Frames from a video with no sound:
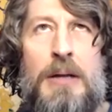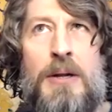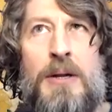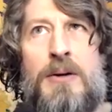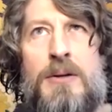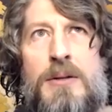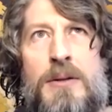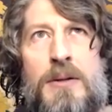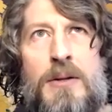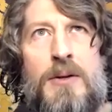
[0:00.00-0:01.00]
there's
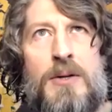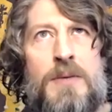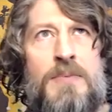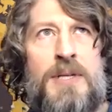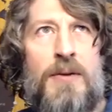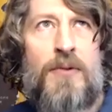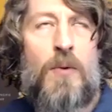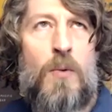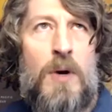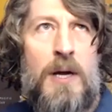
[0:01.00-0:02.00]
there's some
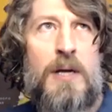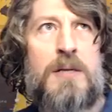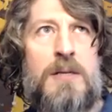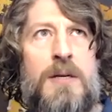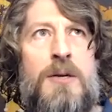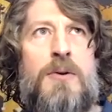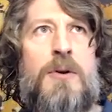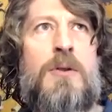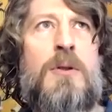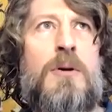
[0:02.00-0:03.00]
different ways that you
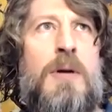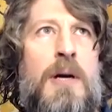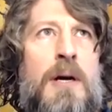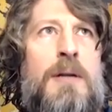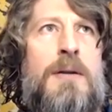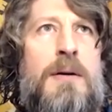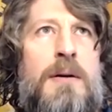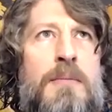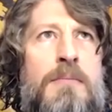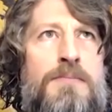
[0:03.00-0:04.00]
can look at um,